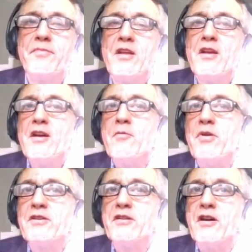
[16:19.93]
but
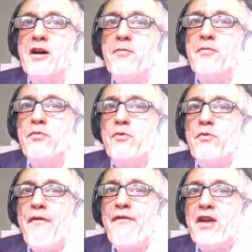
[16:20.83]
we
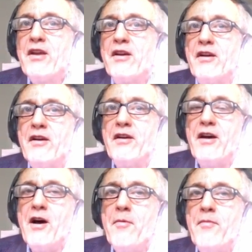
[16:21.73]
think
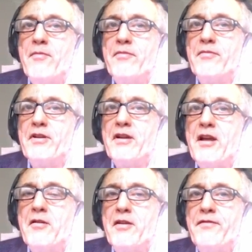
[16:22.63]
in
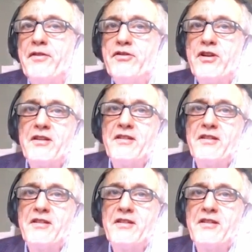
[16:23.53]
future it's